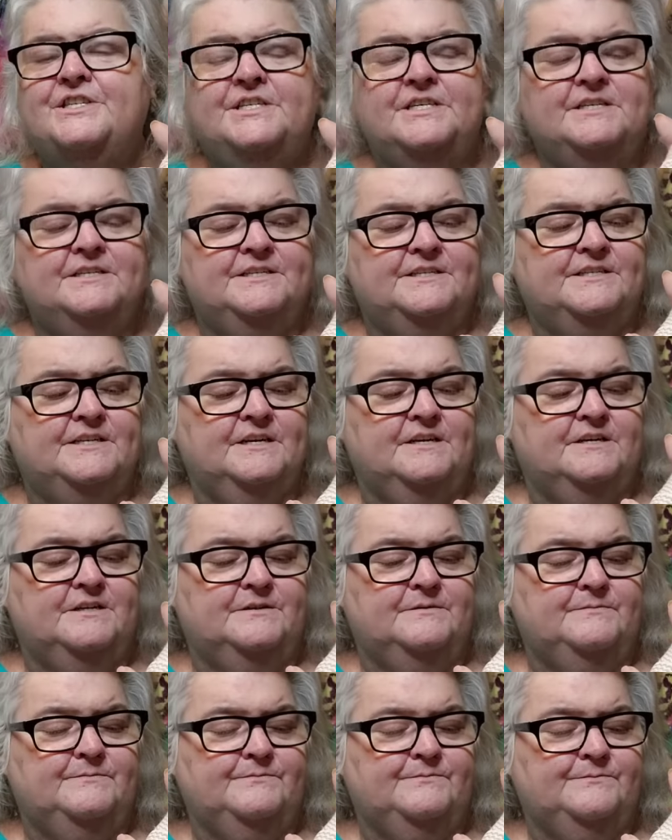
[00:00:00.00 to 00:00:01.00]
this
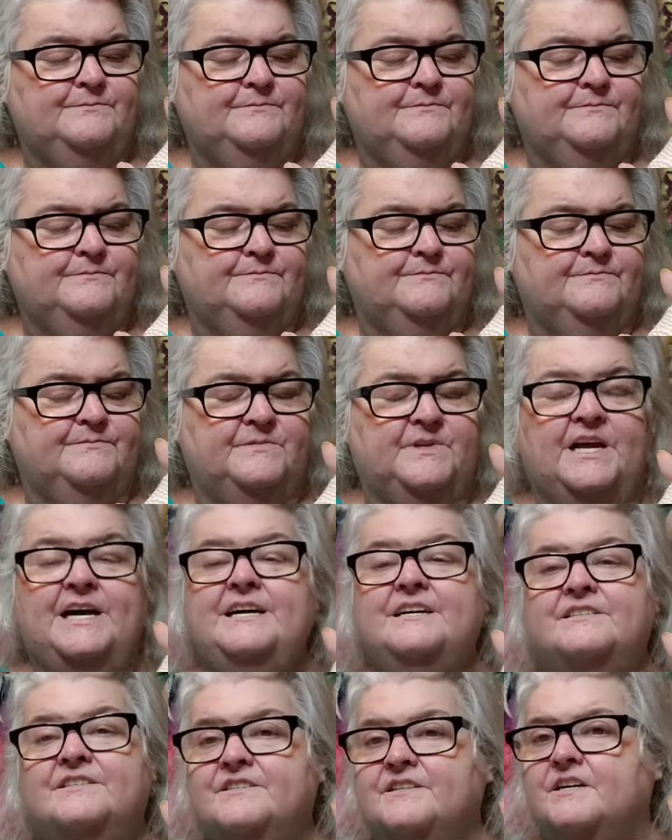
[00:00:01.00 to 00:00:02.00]
um,
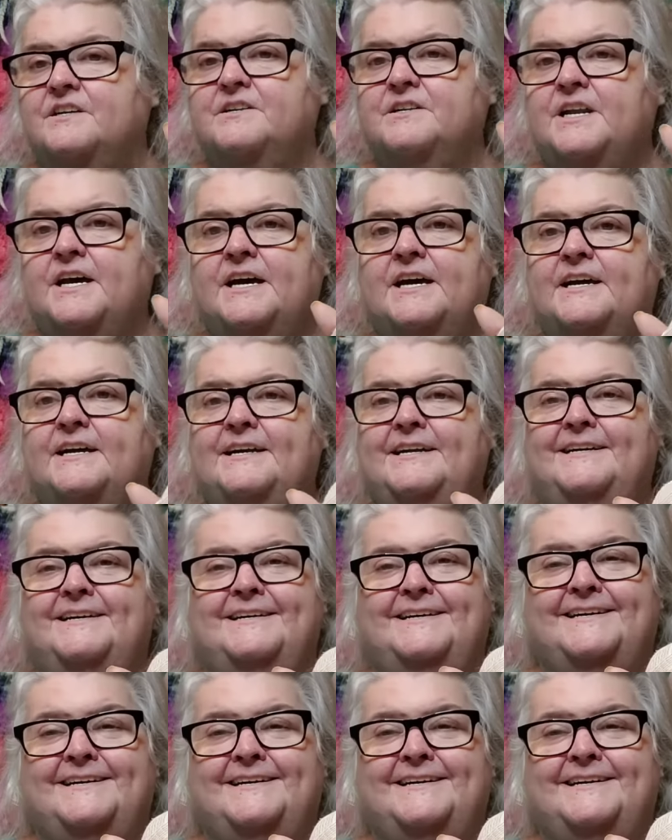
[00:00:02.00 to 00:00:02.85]
next Sunday.